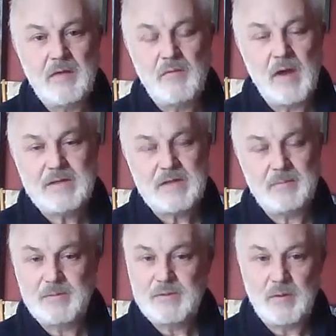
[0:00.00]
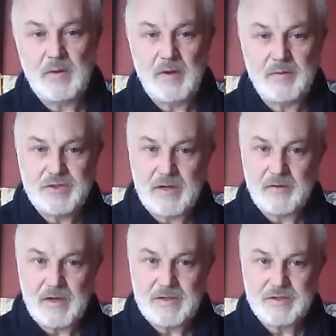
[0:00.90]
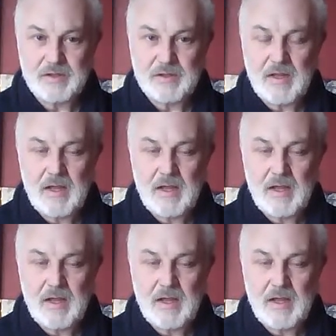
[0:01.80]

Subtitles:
right up to our own generation,